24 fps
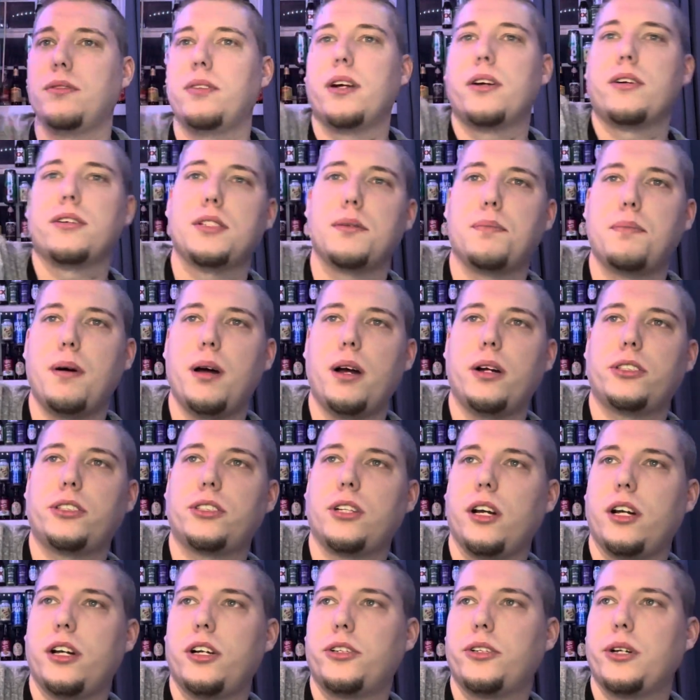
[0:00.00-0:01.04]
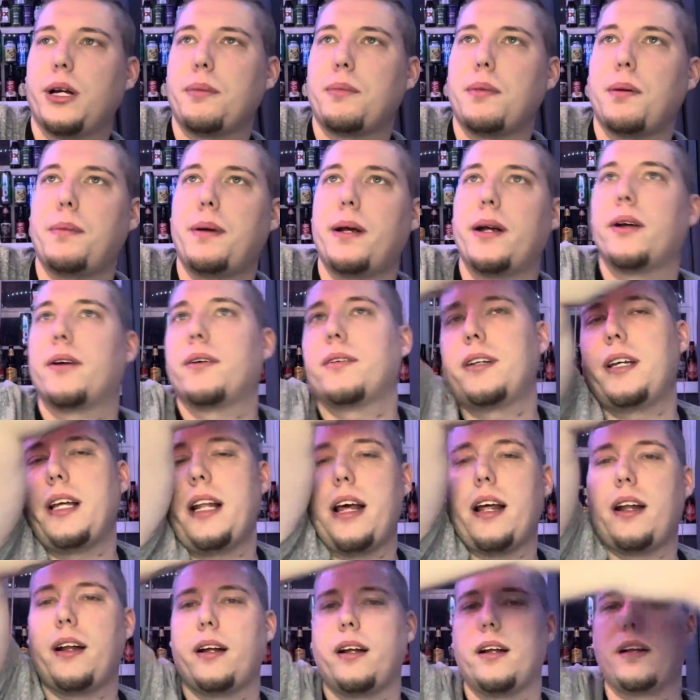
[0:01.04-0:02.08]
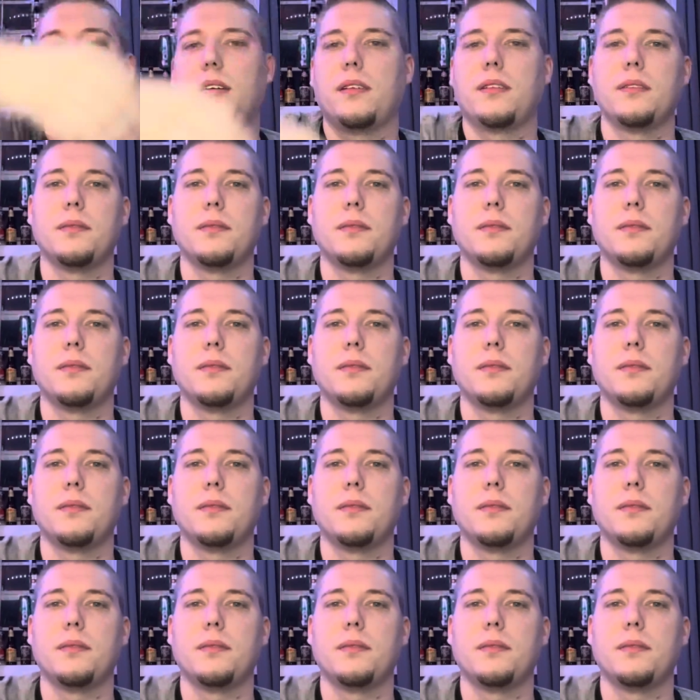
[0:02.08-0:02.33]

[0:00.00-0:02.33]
There's a bug trying to drink my beer. Get out of here.